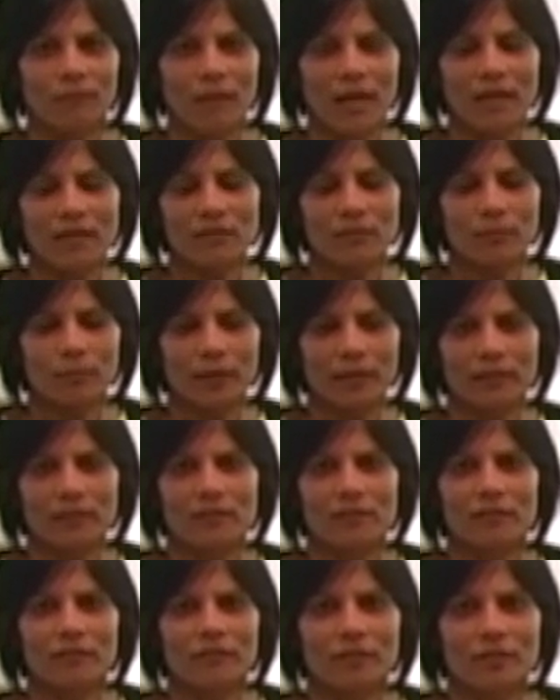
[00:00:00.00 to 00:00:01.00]
As a
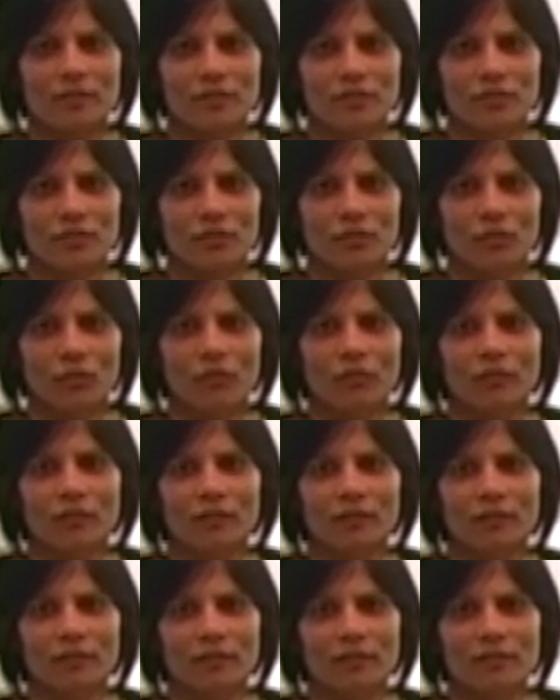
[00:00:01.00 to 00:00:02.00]
practicing physician over the
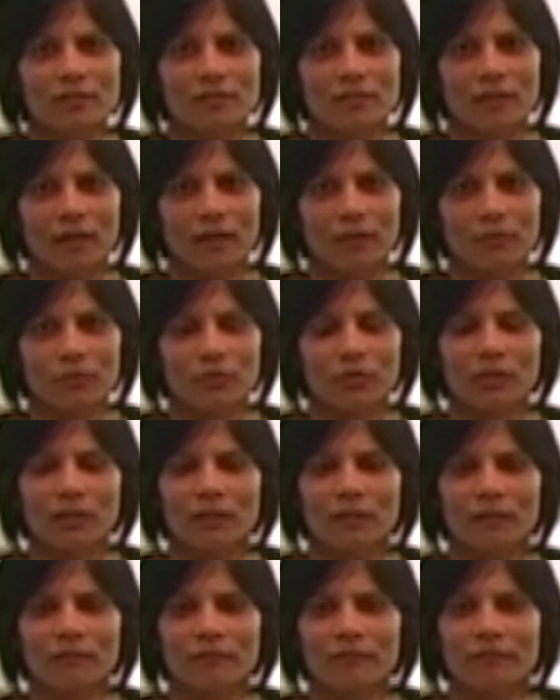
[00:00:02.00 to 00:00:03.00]
years,
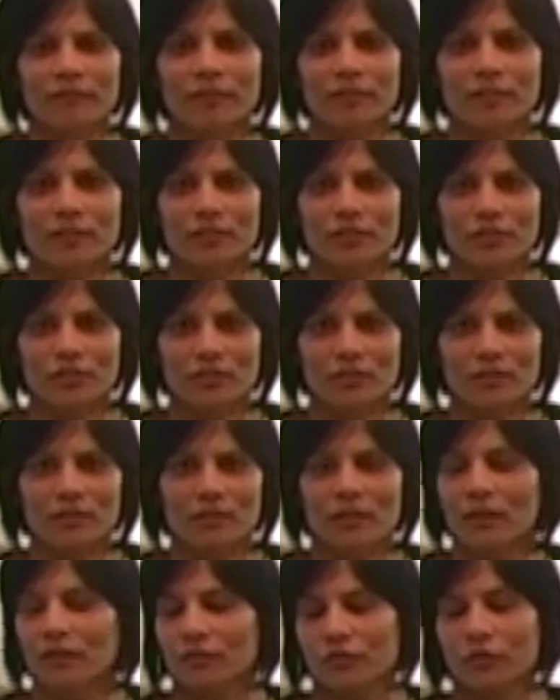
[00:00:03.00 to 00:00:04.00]
treating
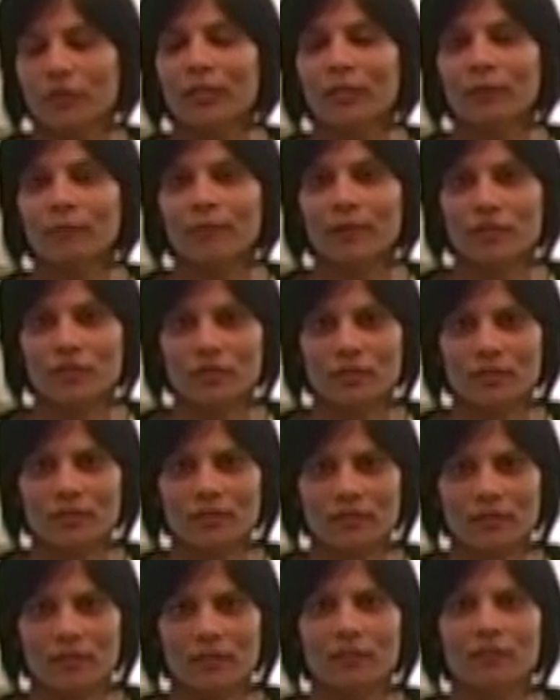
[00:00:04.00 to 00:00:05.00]

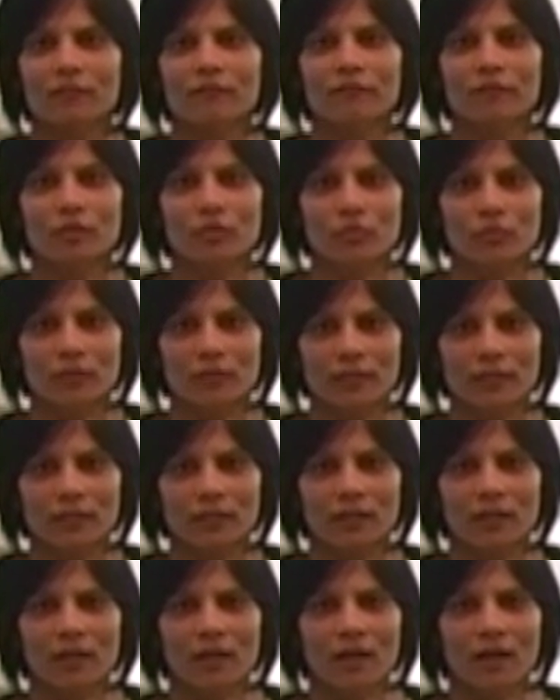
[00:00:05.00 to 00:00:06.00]
patients
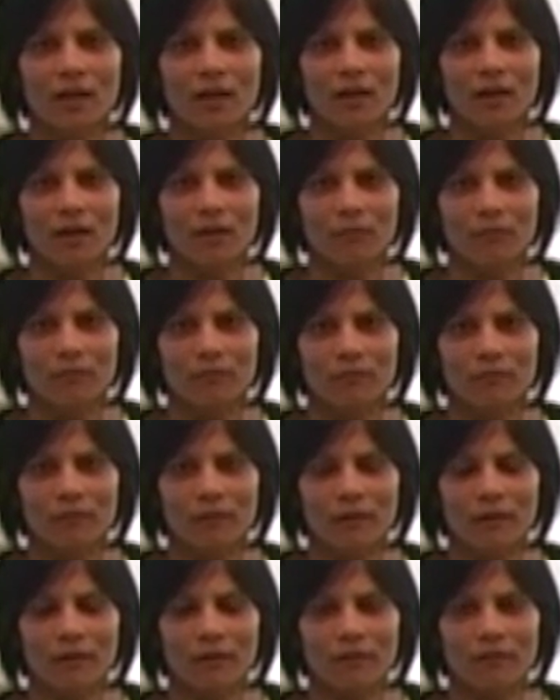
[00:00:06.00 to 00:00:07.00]
individually,
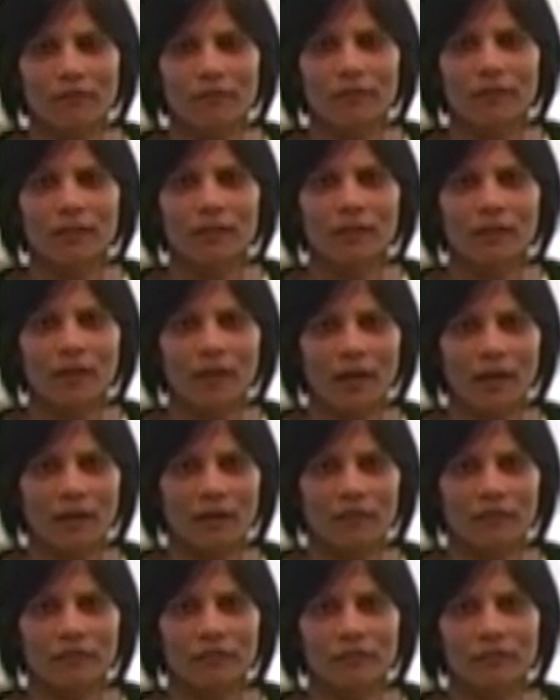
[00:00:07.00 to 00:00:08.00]
we
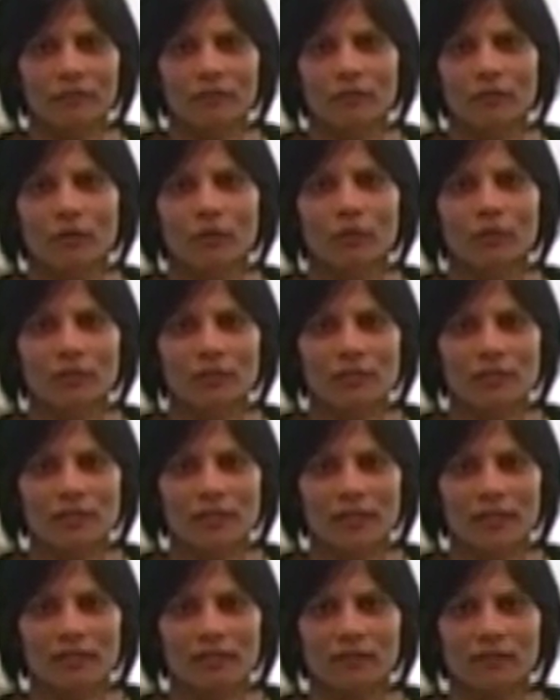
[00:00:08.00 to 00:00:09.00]
have noticed
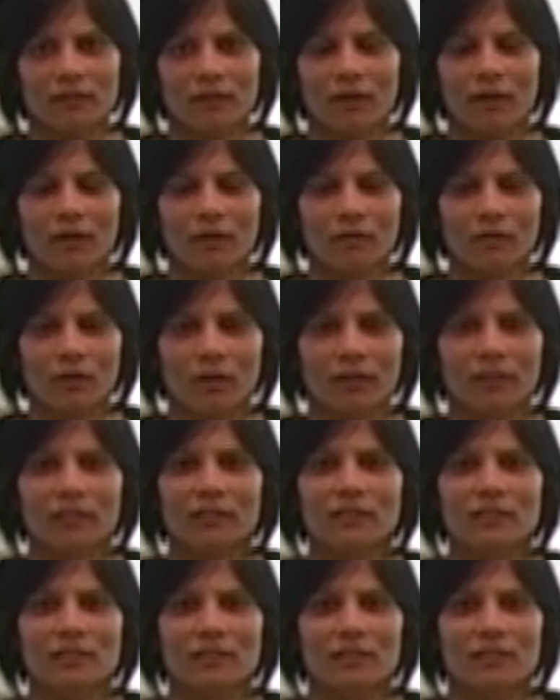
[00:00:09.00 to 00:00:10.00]
that chronic
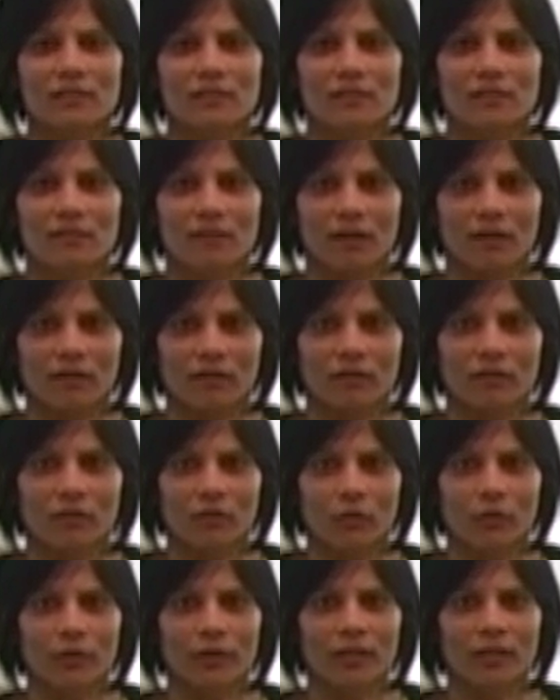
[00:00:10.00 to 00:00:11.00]
diseases are
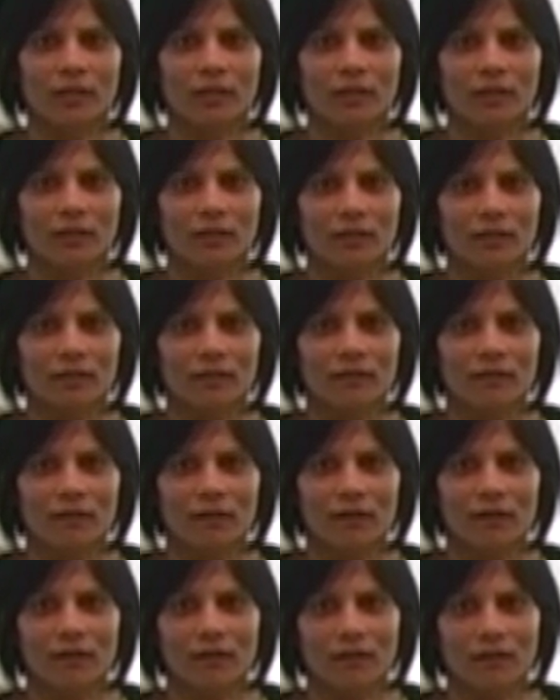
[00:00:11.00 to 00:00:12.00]
growing in
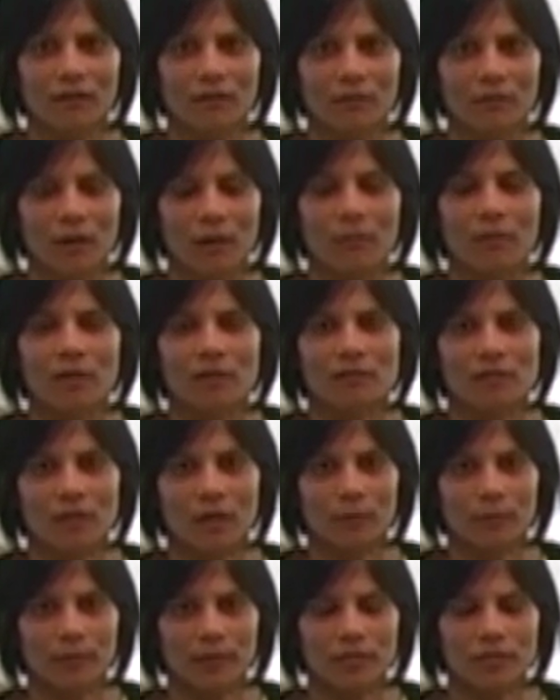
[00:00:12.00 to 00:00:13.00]
amongst
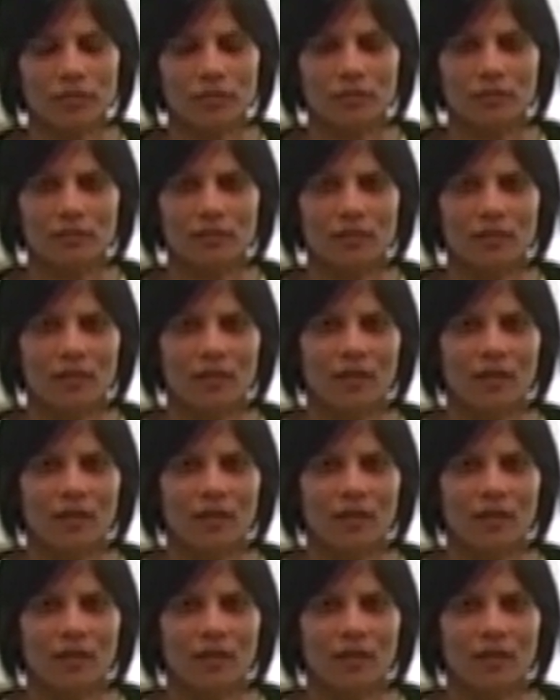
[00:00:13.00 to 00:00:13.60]
our patients.